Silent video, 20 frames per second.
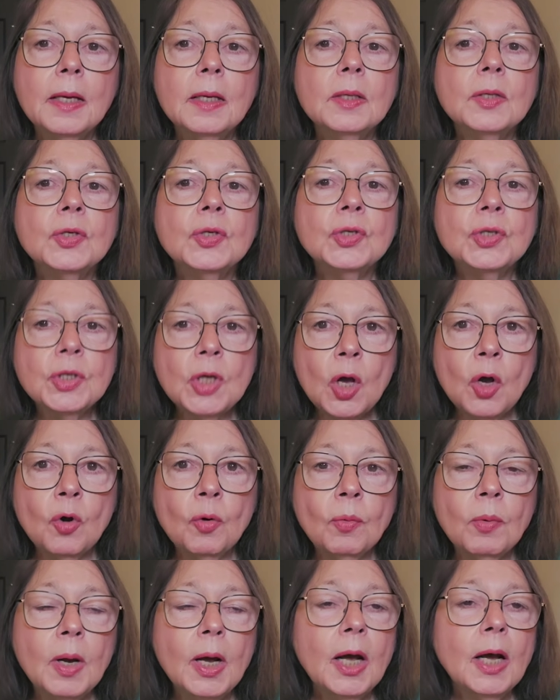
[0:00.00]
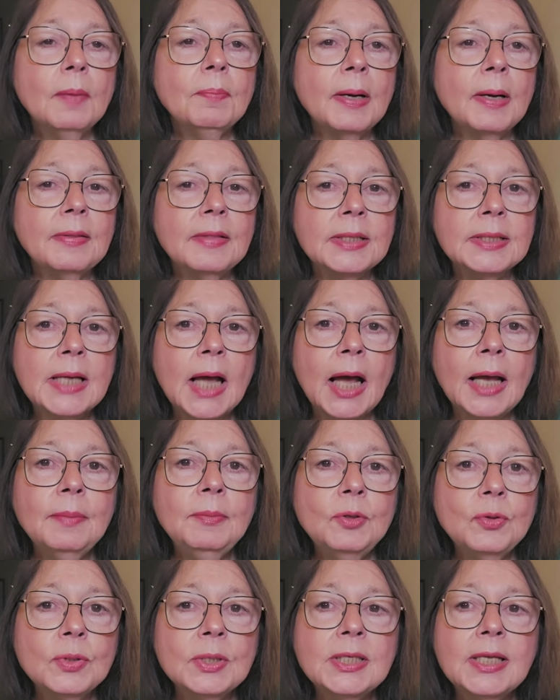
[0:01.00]
So, by the time
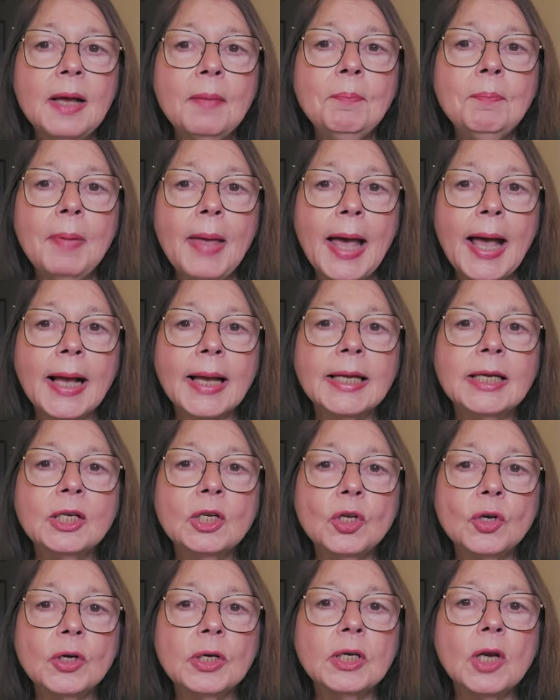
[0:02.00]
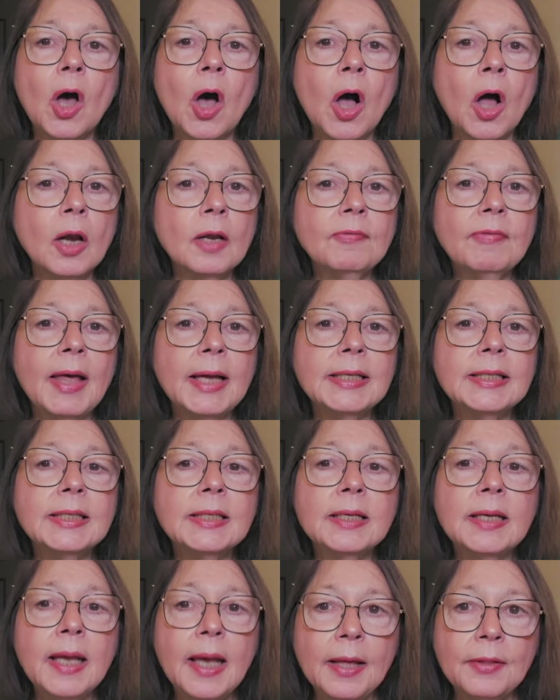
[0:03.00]
you step back and look at all of that
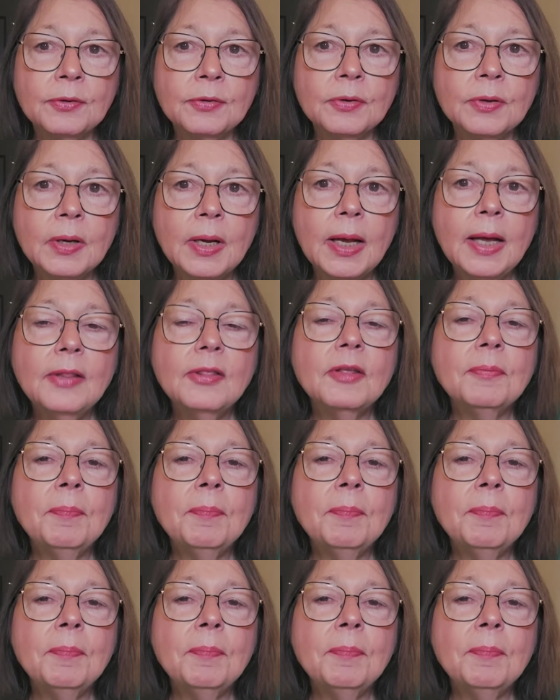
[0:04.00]
together, the